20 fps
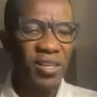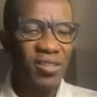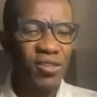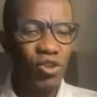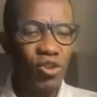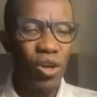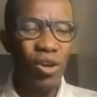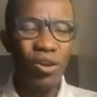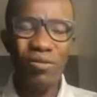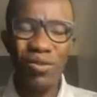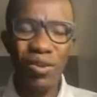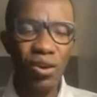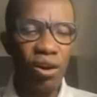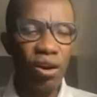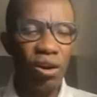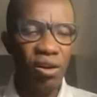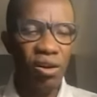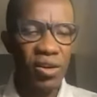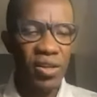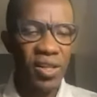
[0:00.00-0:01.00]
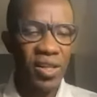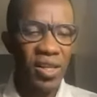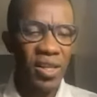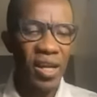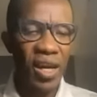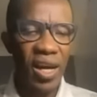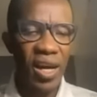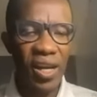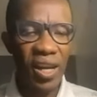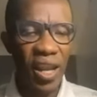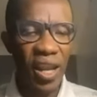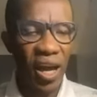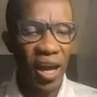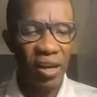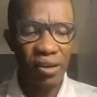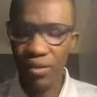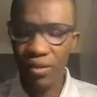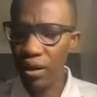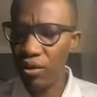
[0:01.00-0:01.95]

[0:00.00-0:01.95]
is not of God in our lives.